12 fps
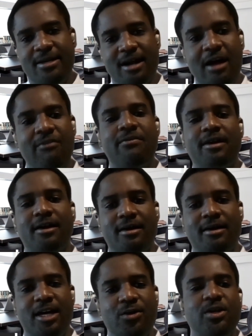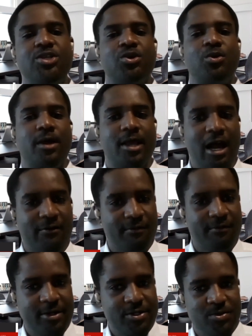Africa, and we're showing
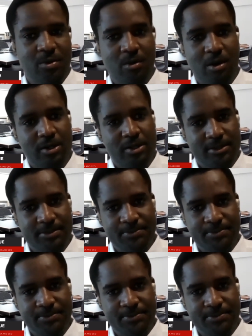Africa to the world.